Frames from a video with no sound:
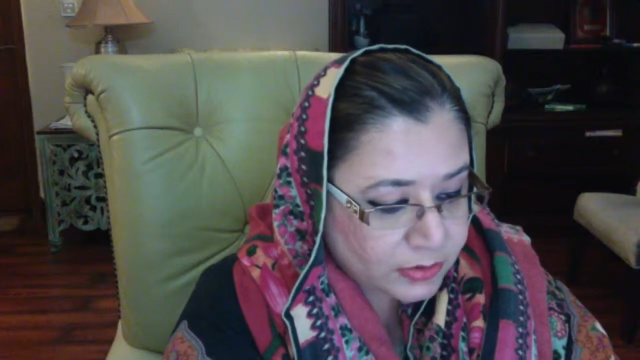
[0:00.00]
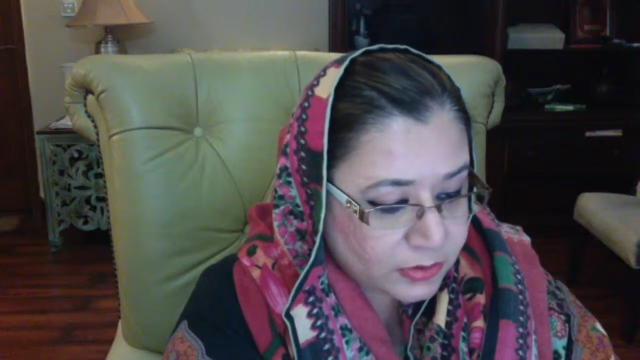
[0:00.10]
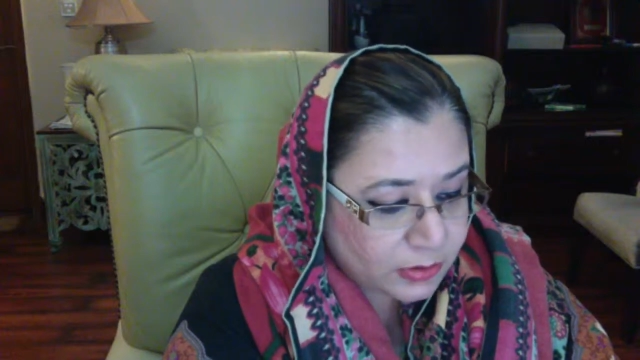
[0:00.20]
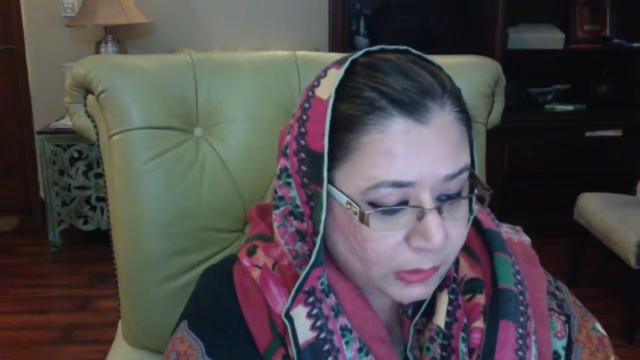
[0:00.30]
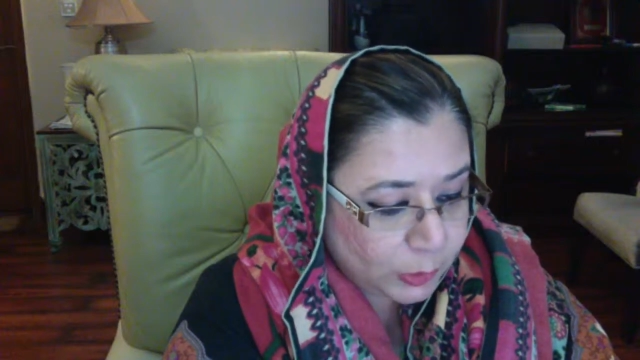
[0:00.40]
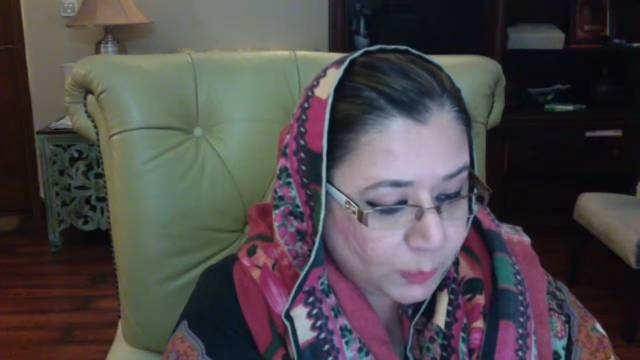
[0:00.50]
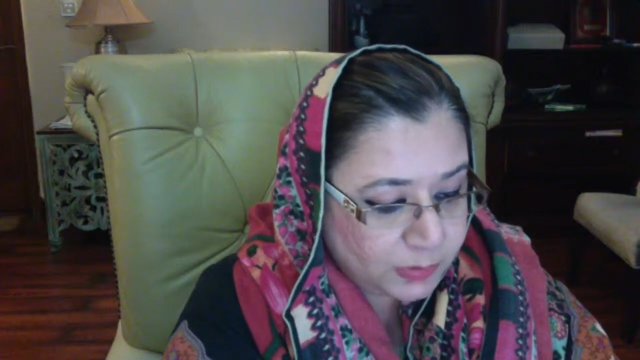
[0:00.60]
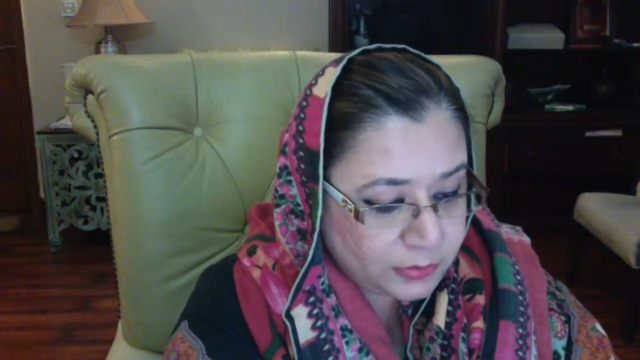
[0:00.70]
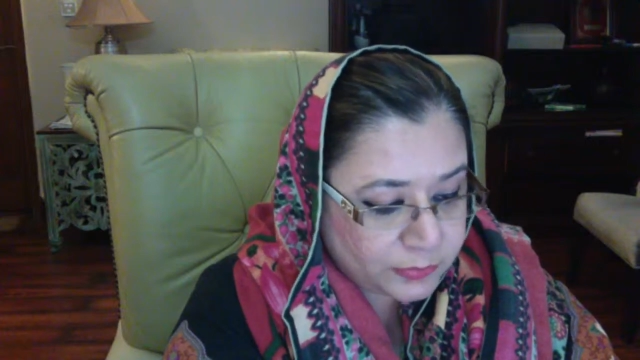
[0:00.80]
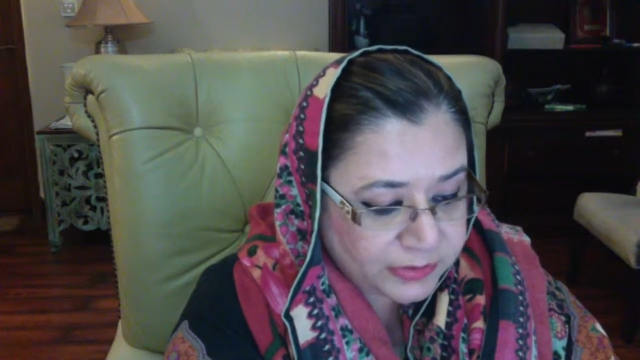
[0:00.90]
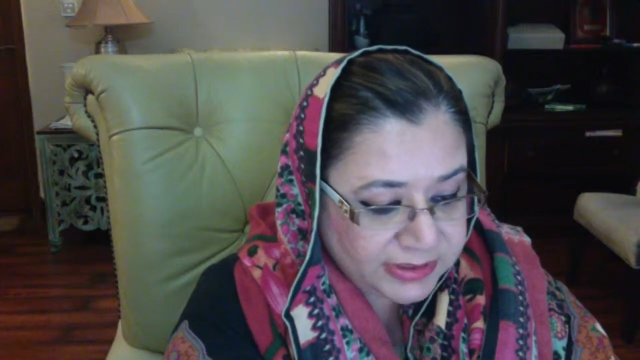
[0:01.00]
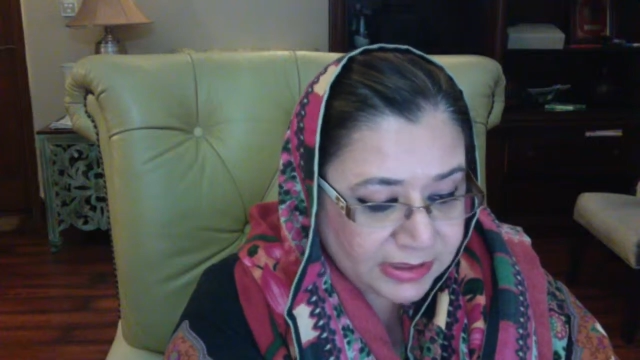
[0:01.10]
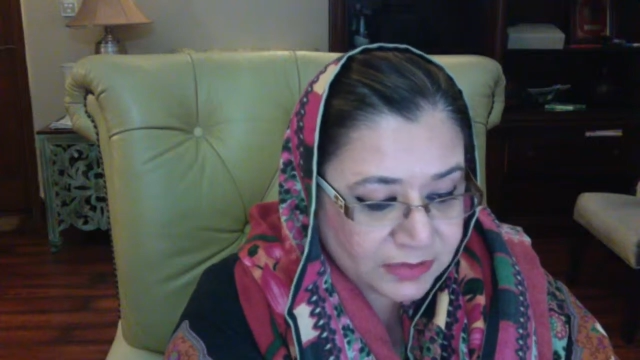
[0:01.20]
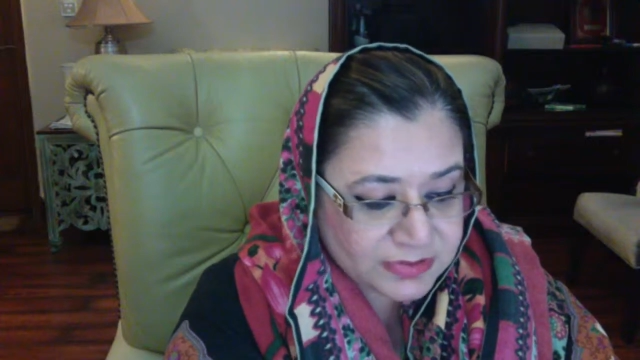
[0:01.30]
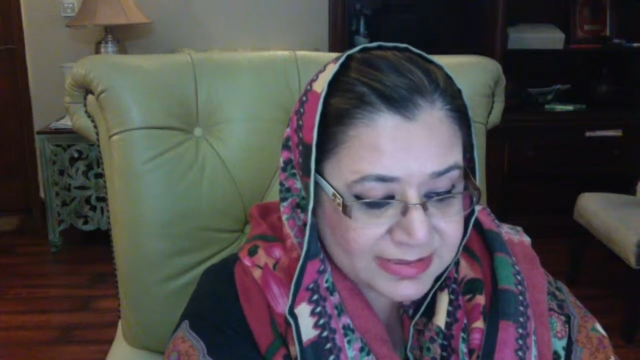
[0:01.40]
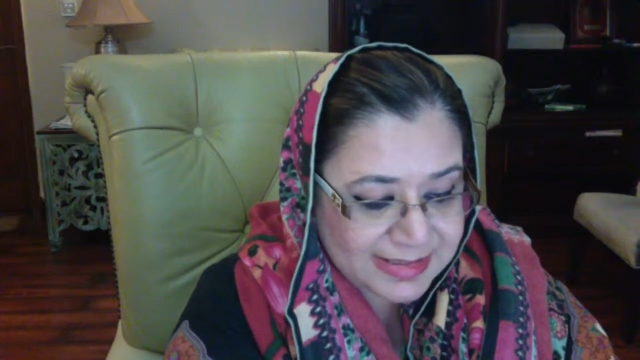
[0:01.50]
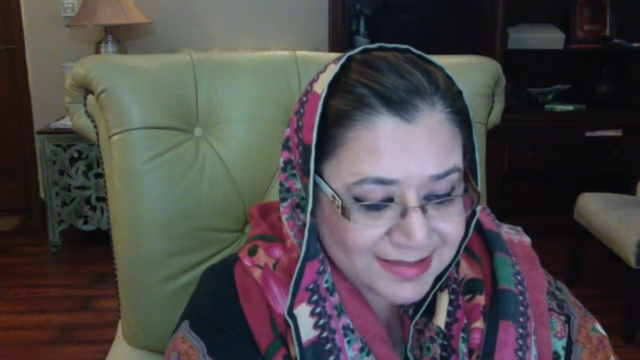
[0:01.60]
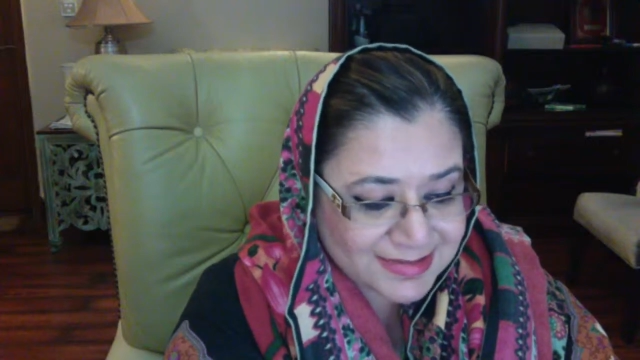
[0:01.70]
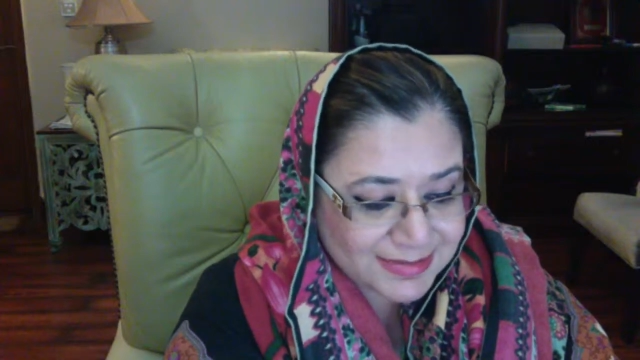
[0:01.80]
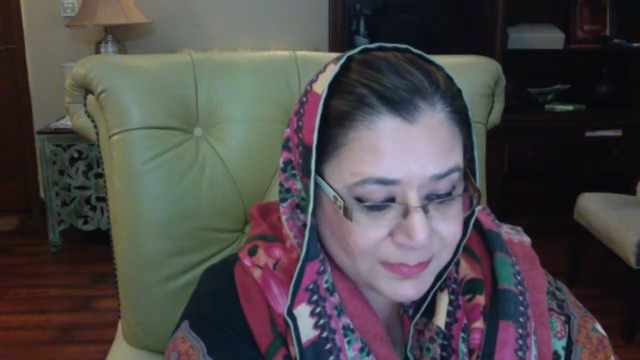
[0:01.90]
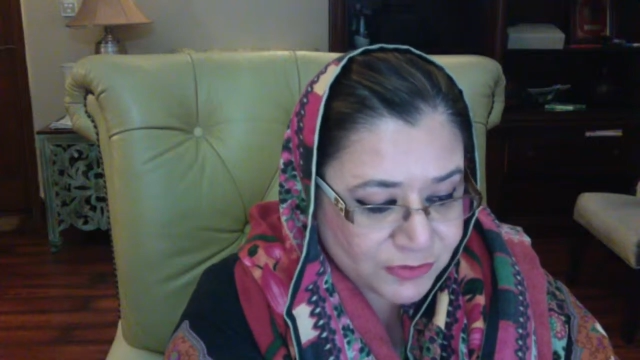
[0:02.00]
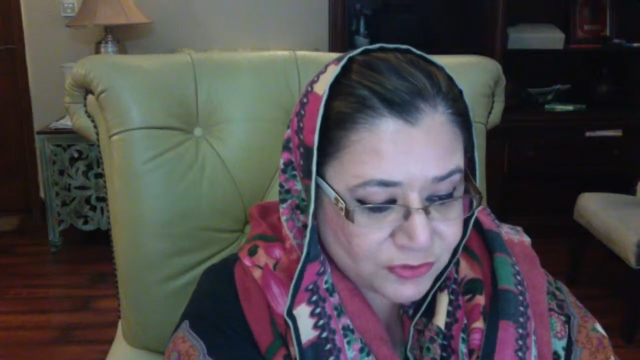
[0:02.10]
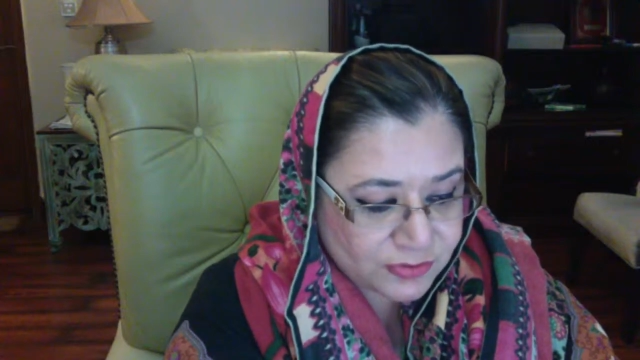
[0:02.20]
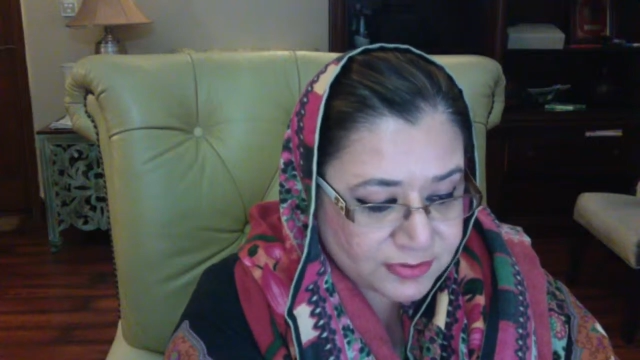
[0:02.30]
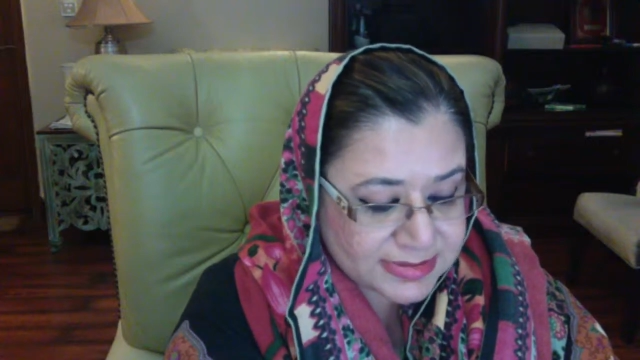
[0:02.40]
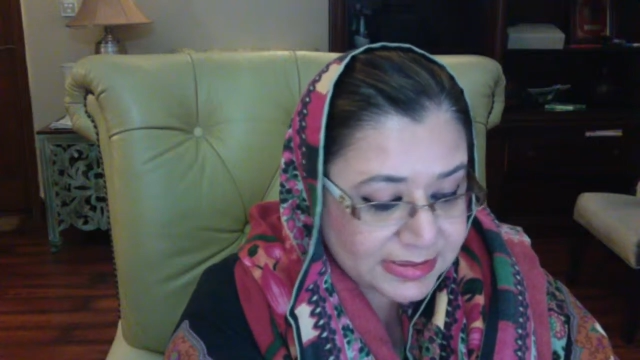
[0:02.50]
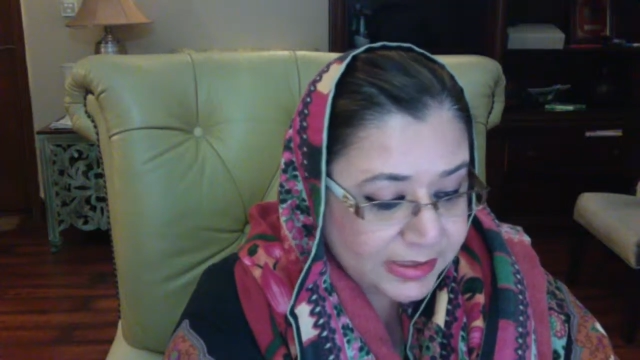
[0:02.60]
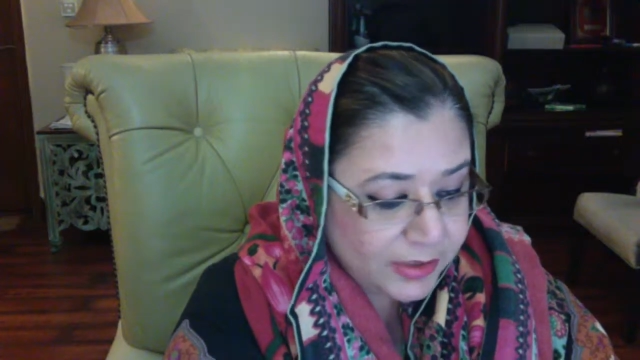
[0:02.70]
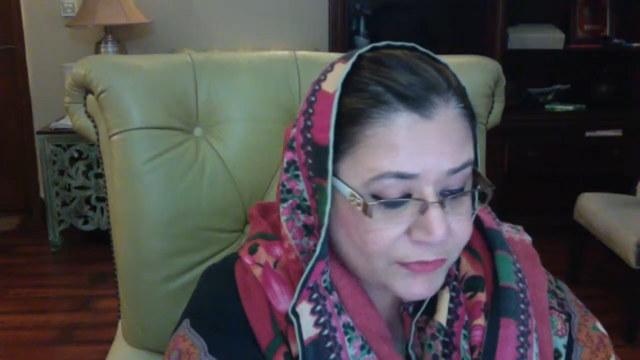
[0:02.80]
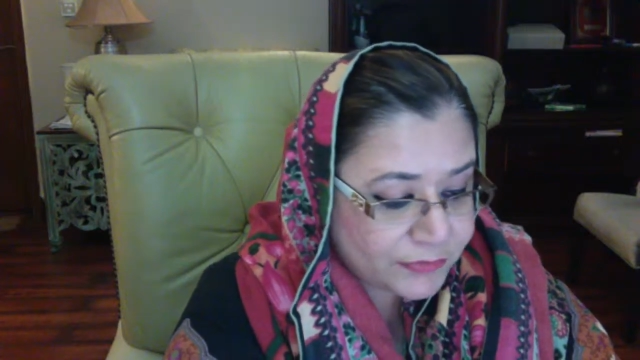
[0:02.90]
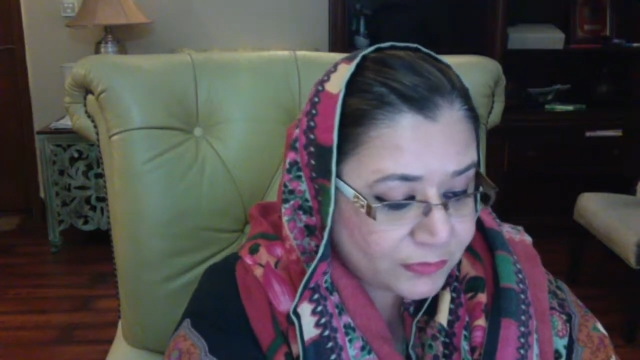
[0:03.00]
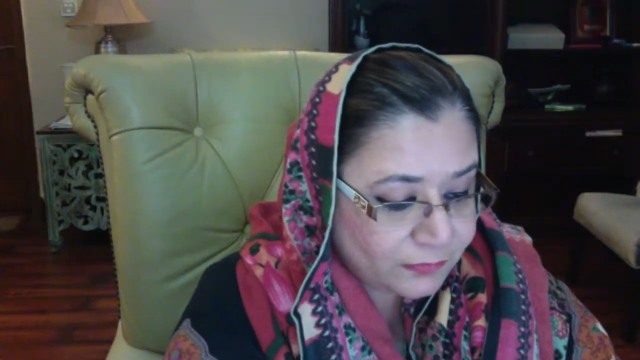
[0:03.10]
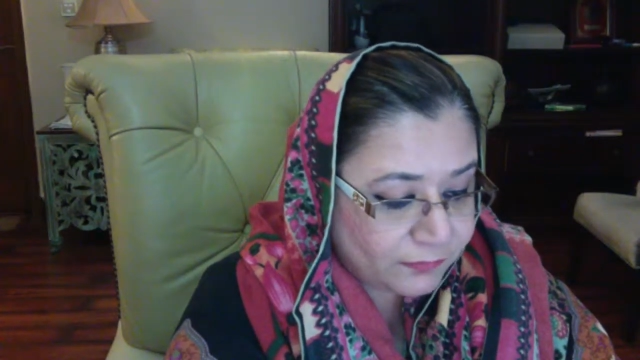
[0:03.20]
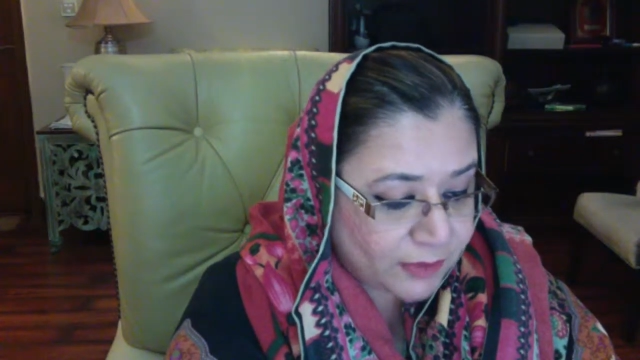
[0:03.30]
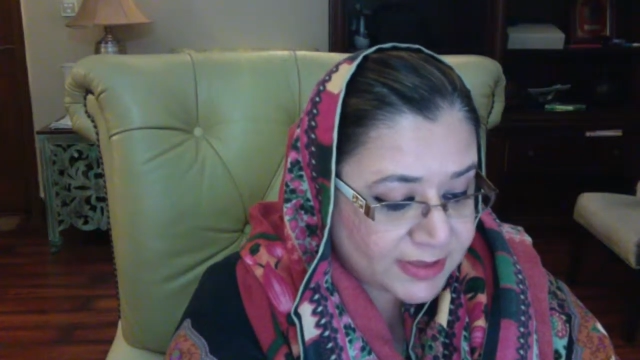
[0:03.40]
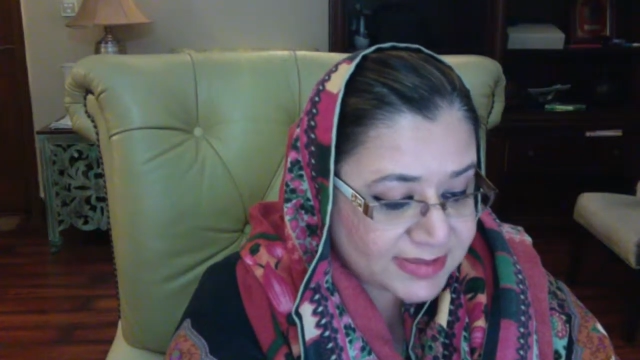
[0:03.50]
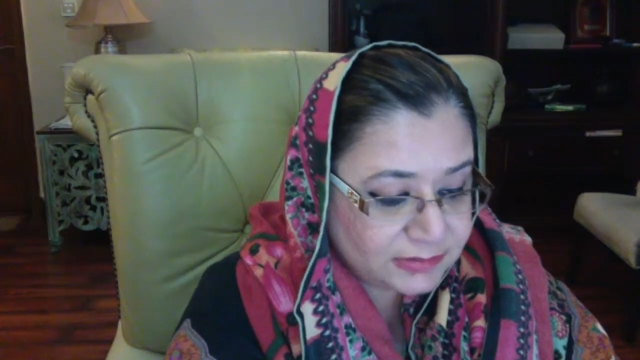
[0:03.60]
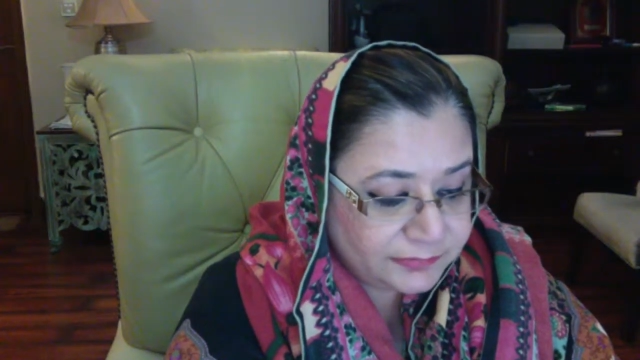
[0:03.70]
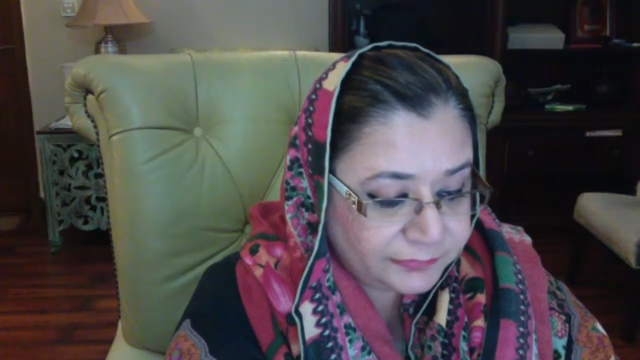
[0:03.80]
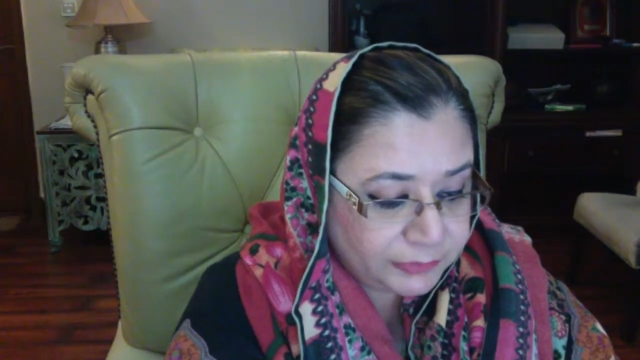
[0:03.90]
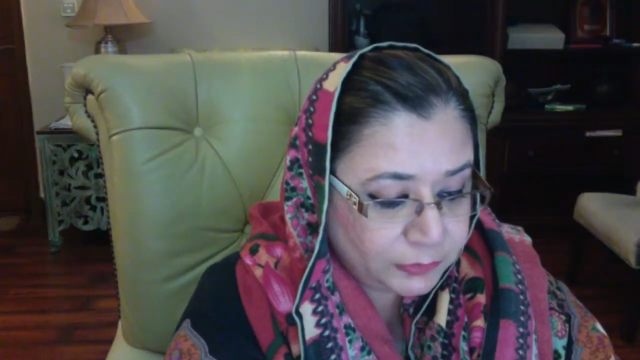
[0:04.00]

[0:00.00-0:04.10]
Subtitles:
to global greenhouse gas emissions through fossil fuel